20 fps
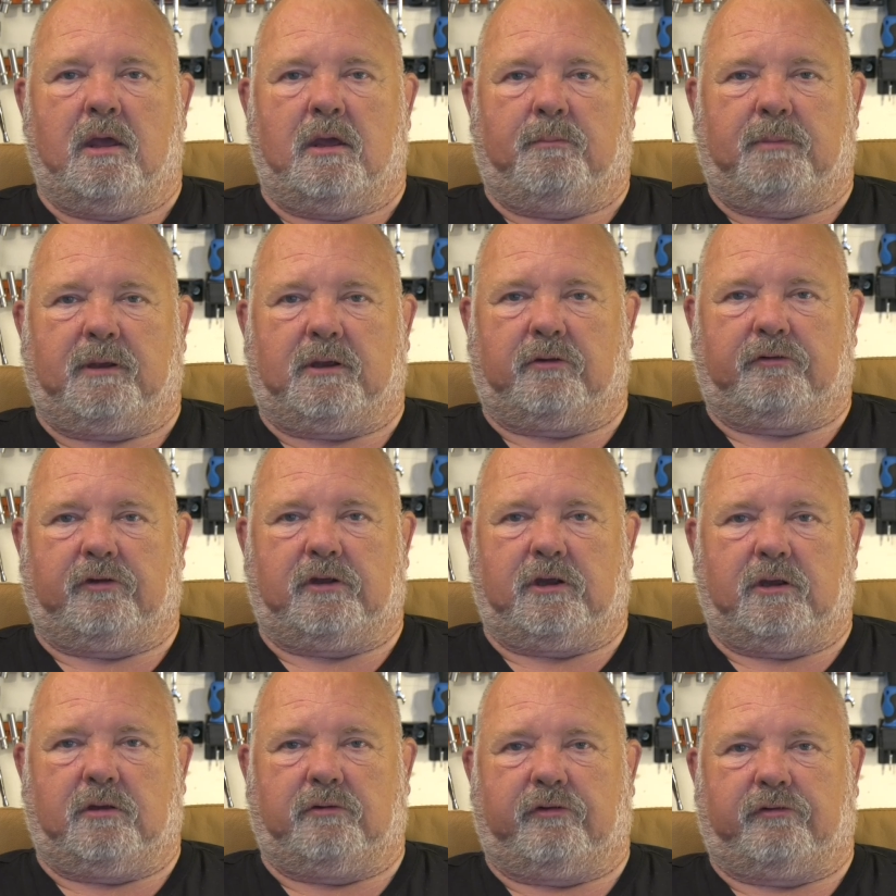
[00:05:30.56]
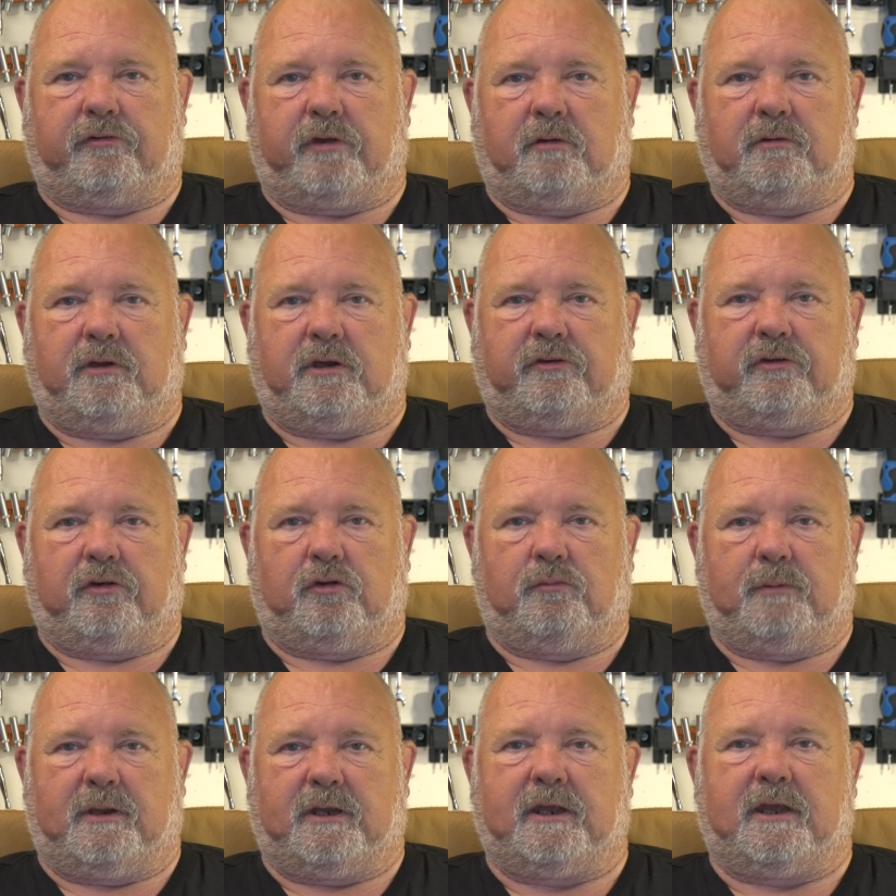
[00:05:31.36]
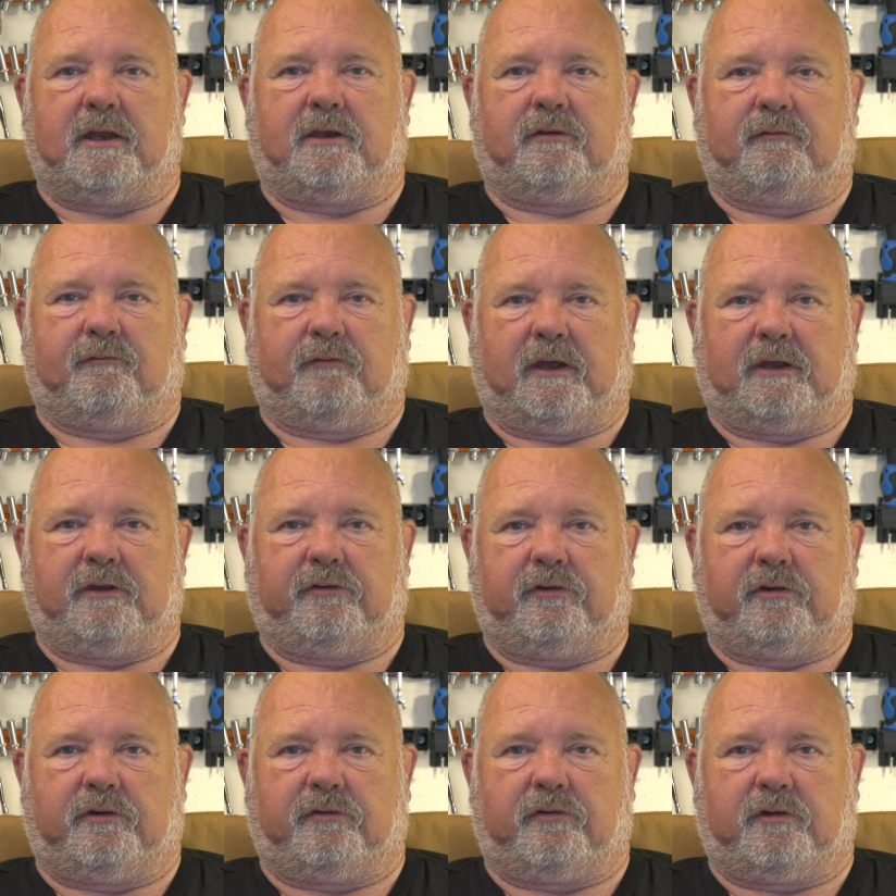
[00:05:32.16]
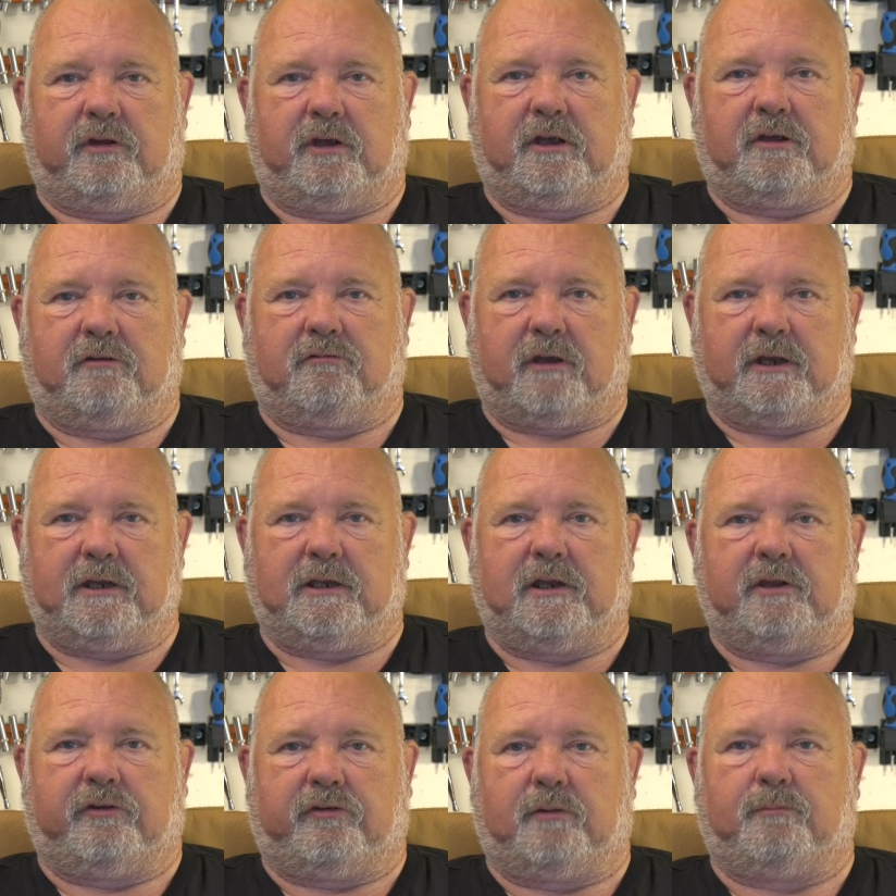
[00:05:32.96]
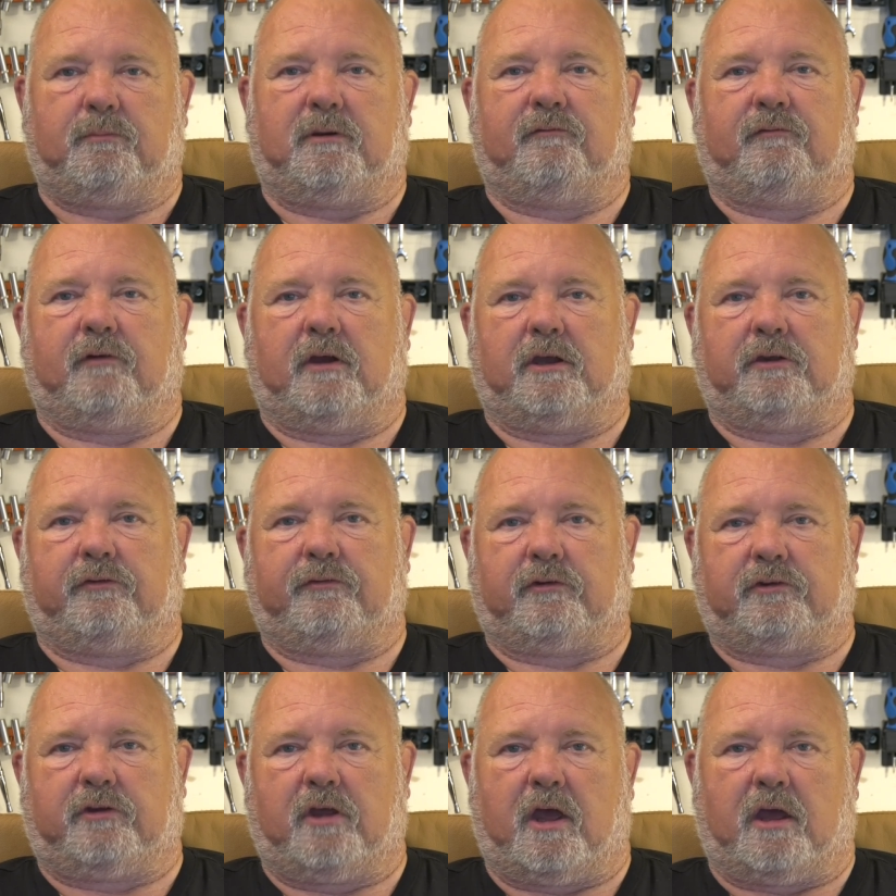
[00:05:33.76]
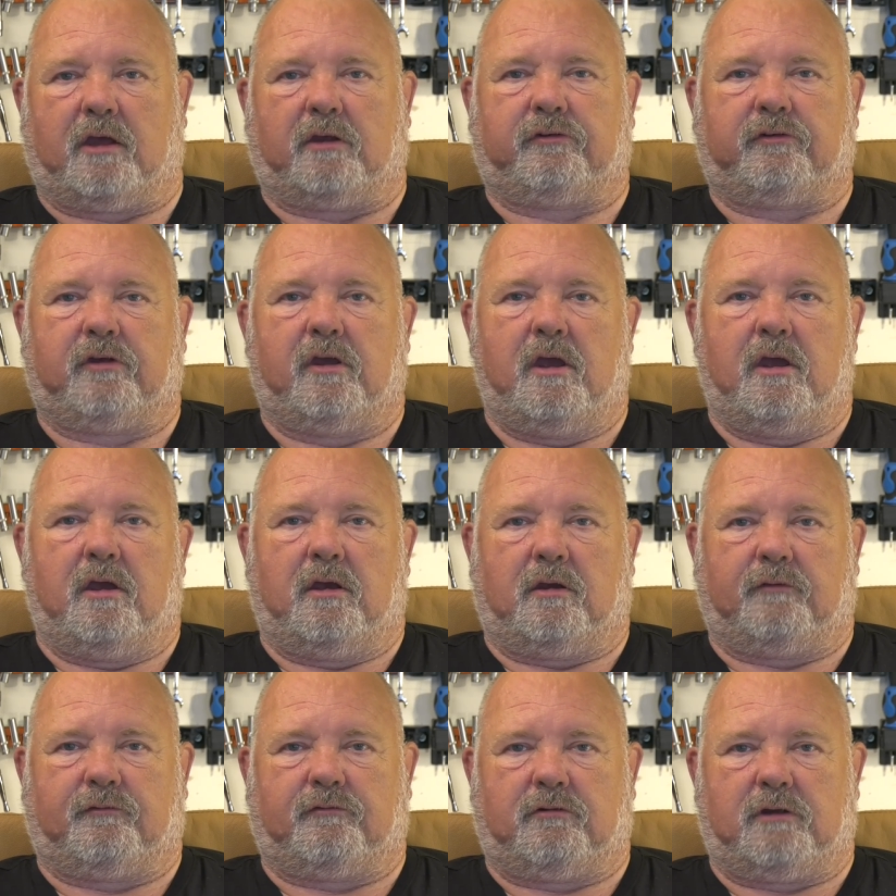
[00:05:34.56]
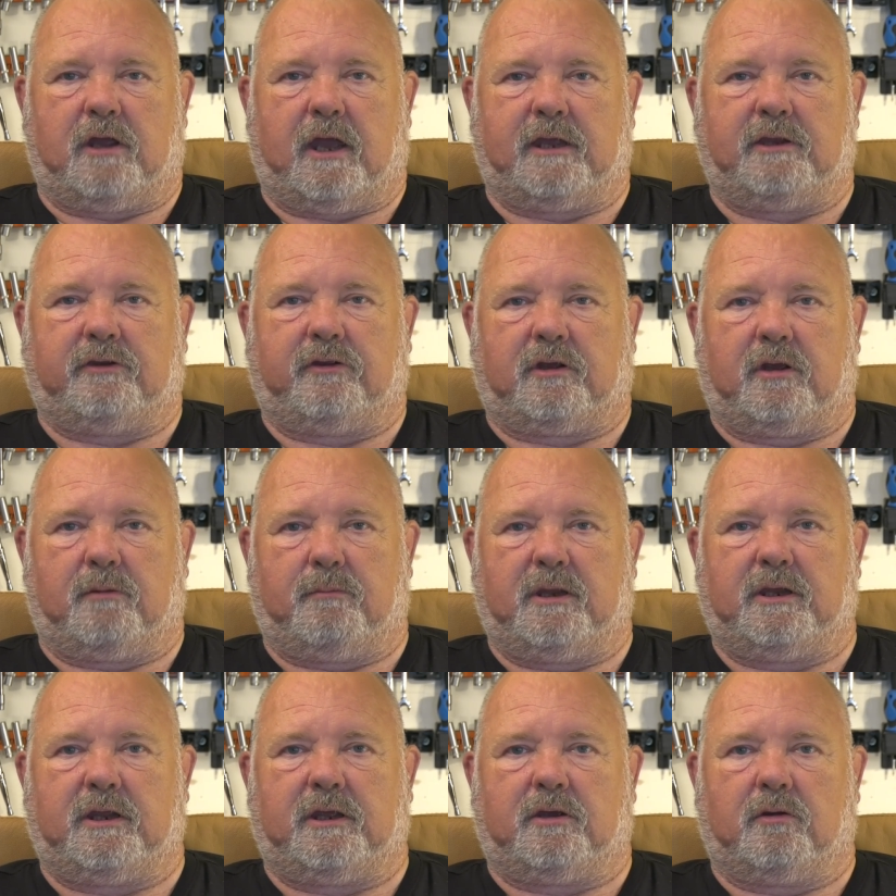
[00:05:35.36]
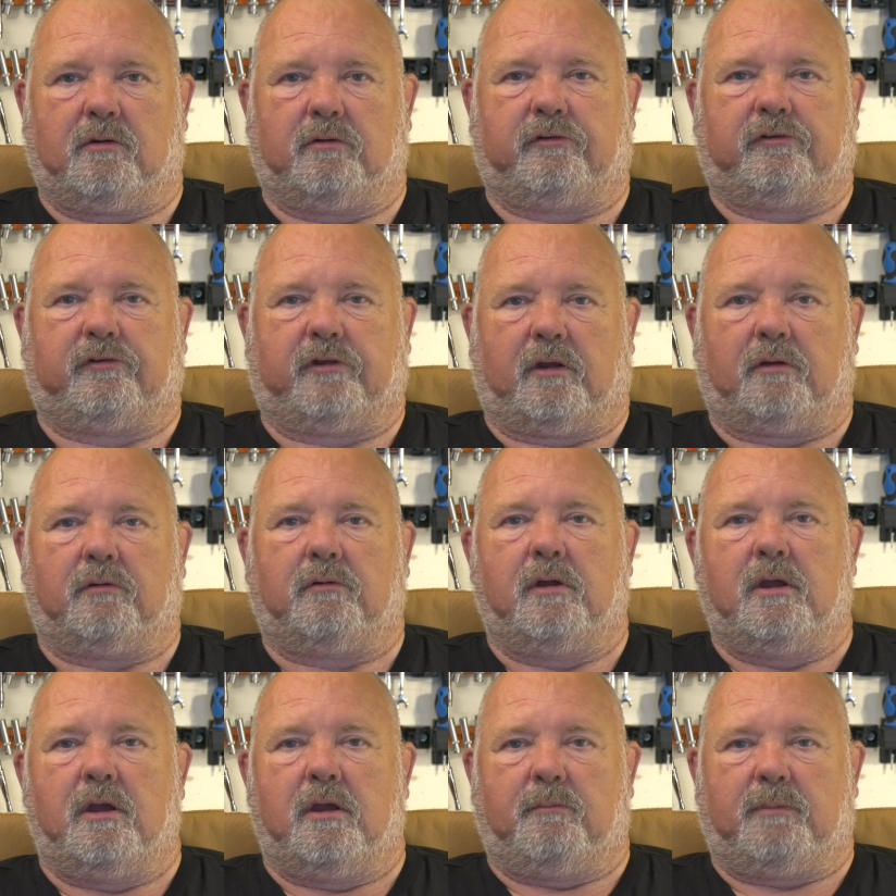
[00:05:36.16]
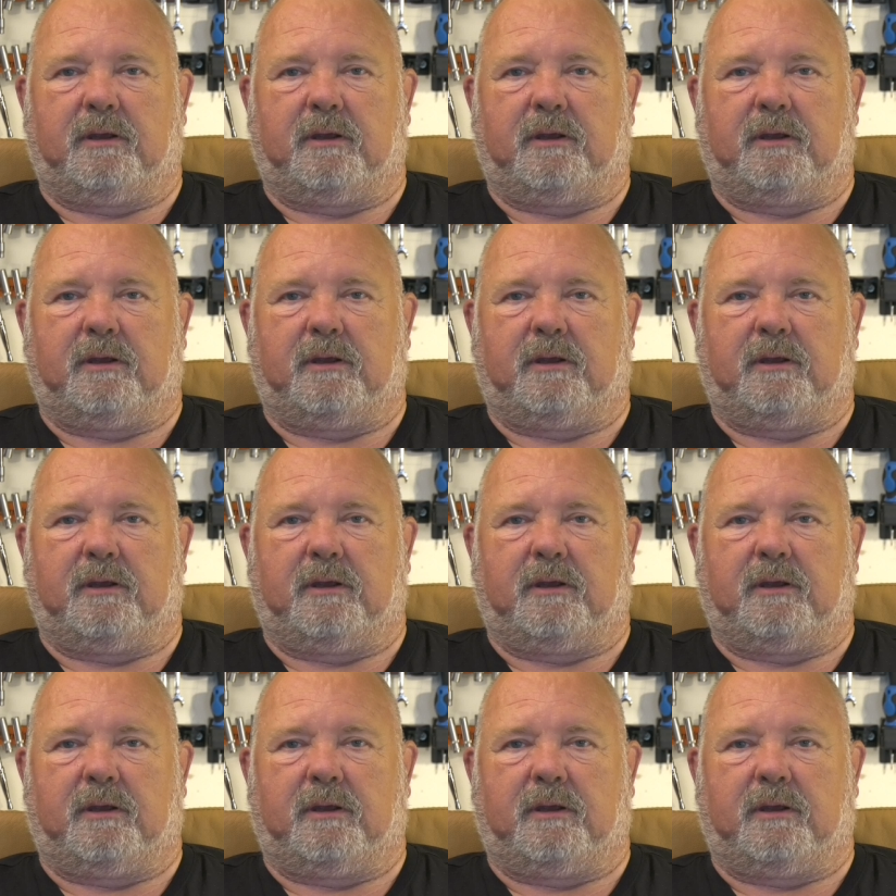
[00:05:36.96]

Because it uses only 2 MIDI interfaces, it greatly simplifies the task of creating a MIDI console,